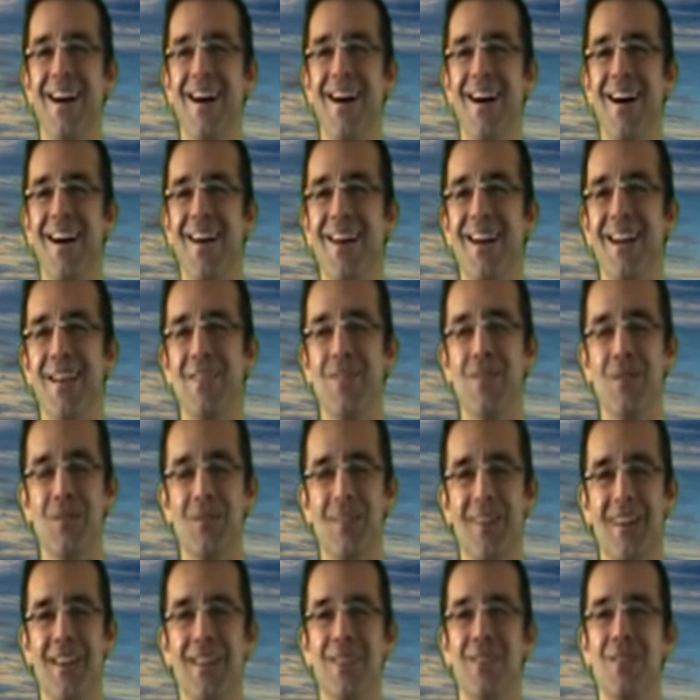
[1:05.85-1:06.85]
All right, from
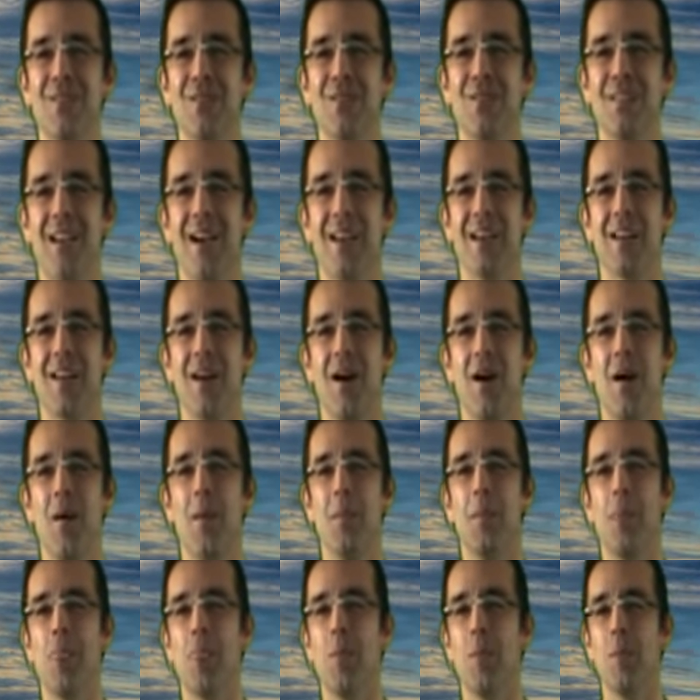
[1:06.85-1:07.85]

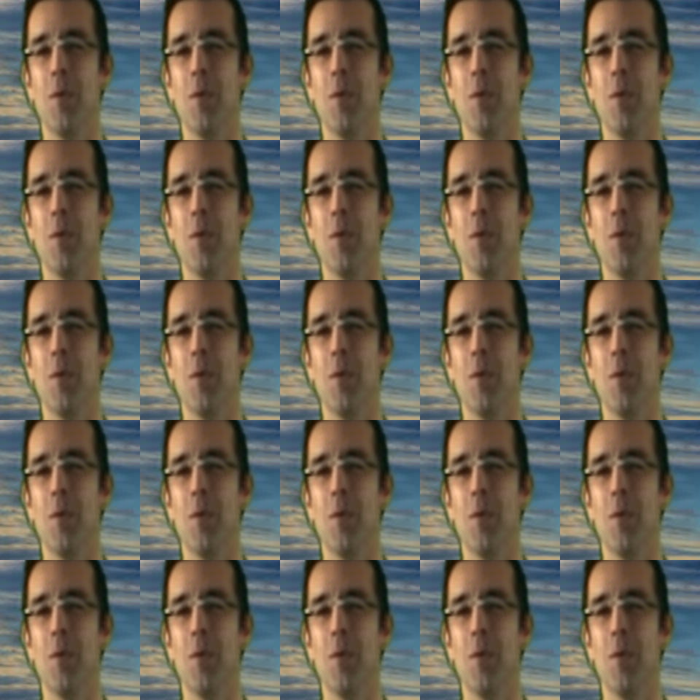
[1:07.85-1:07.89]
dsnews.com,